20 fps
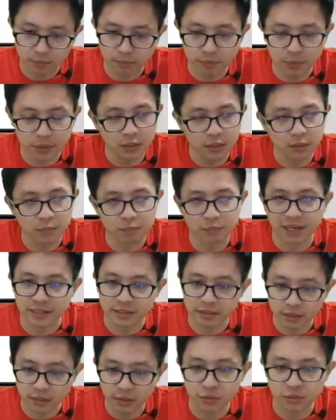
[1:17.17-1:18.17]
p
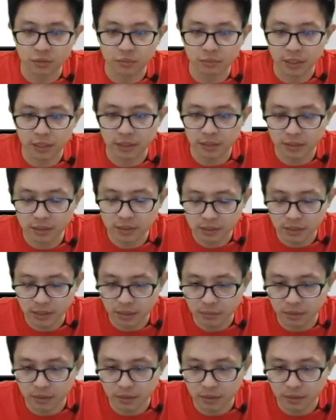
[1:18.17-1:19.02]
plus q but this time